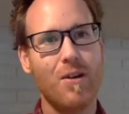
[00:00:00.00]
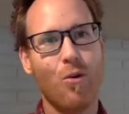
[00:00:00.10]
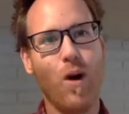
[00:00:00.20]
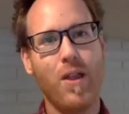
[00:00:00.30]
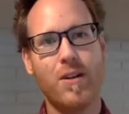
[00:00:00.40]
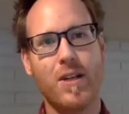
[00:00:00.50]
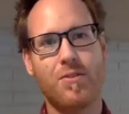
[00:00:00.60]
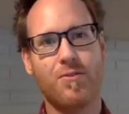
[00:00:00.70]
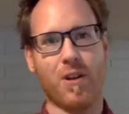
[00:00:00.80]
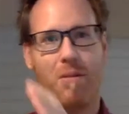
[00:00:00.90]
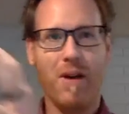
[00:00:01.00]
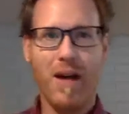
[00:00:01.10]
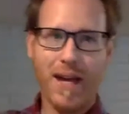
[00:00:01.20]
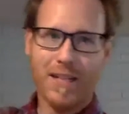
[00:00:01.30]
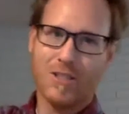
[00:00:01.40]
Whether it's from
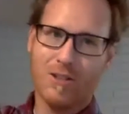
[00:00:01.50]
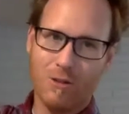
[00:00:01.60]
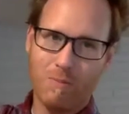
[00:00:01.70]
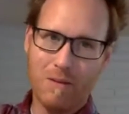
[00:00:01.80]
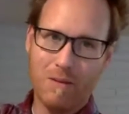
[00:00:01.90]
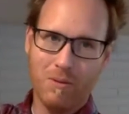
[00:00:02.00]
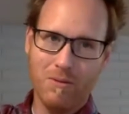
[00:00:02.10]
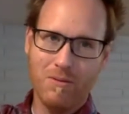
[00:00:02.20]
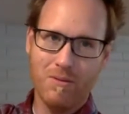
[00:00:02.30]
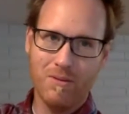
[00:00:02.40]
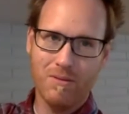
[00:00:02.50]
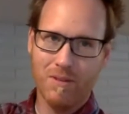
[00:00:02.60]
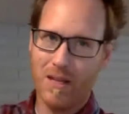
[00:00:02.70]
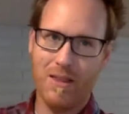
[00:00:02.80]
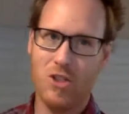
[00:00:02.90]
external people,
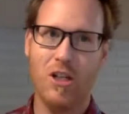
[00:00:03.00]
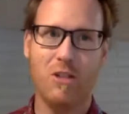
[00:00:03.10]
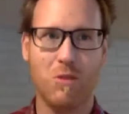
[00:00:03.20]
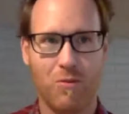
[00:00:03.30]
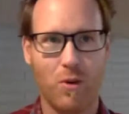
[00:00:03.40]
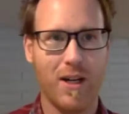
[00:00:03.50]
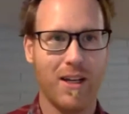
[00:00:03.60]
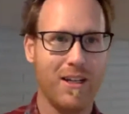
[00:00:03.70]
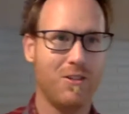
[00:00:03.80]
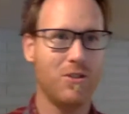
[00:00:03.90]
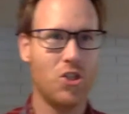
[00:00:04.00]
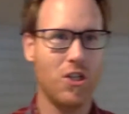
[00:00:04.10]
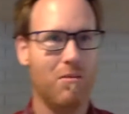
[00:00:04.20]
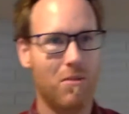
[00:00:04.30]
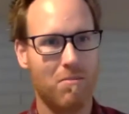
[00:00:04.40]
like the judgment of walking into a
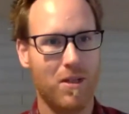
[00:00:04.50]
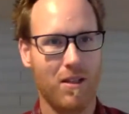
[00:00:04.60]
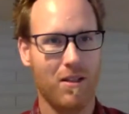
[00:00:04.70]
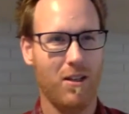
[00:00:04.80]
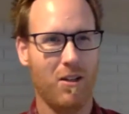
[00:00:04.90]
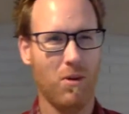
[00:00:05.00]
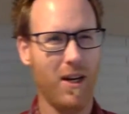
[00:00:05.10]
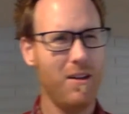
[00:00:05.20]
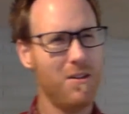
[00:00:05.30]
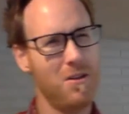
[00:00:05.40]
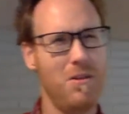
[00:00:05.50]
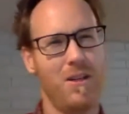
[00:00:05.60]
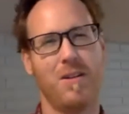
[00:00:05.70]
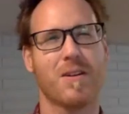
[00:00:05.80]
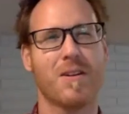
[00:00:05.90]
gym and being like, why are you
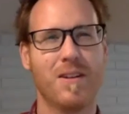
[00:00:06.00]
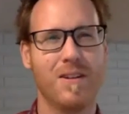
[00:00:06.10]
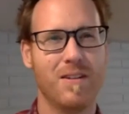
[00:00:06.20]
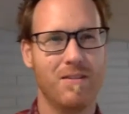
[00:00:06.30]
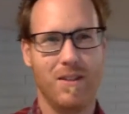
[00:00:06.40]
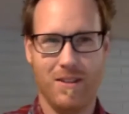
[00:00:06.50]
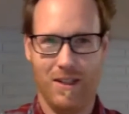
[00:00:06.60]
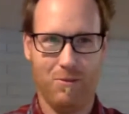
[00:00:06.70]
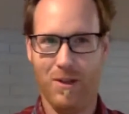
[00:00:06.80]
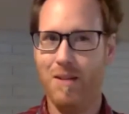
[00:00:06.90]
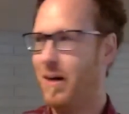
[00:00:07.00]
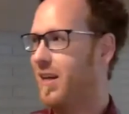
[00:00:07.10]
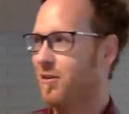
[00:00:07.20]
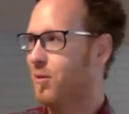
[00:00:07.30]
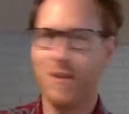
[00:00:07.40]
here? Why am I
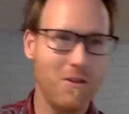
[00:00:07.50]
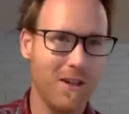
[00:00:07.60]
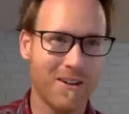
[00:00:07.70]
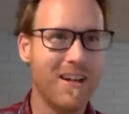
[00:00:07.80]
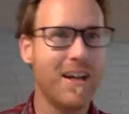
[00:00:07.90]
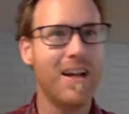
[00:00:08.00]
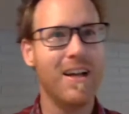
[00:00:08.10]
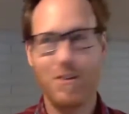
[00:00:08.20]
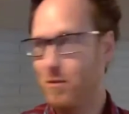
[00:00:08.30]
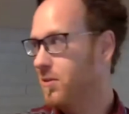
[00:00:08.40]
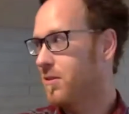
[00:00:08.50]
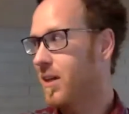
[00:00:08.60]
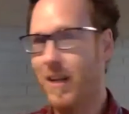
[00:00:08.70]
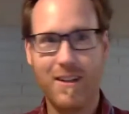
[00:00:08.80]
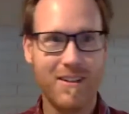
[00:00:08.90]
here? Why are you here? You look great.